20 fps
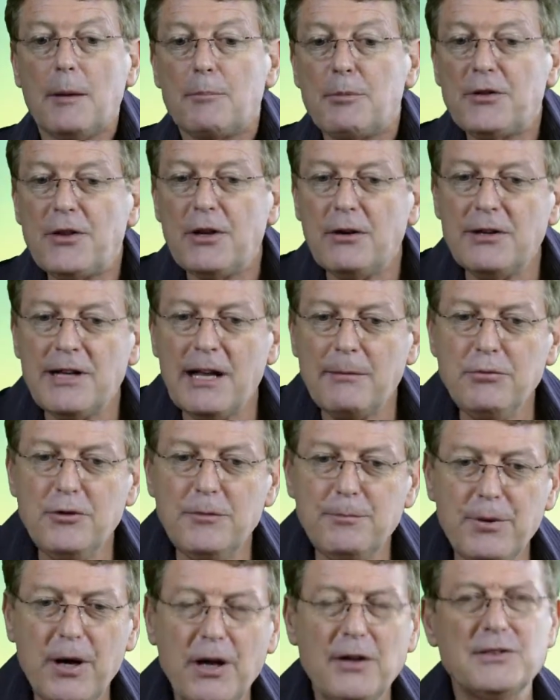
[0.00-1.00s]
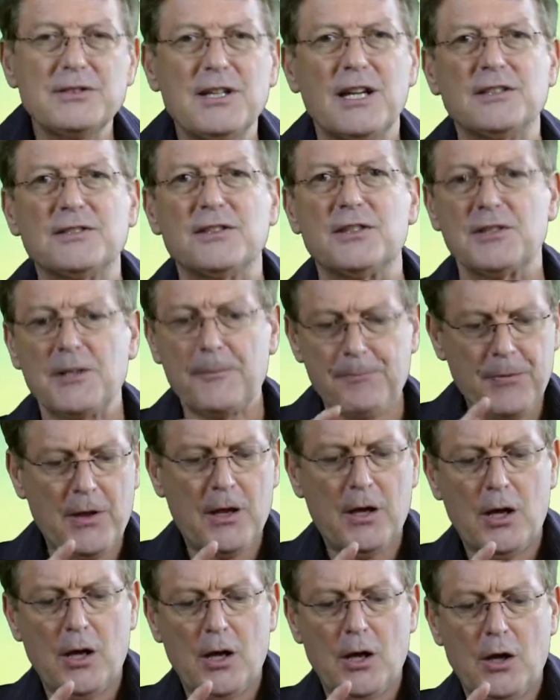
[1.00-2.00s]
But there are a number of processes.
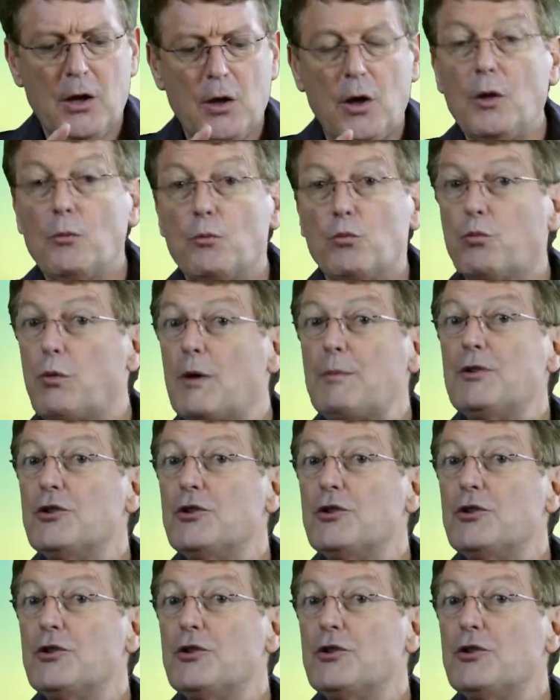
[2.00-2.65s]
We've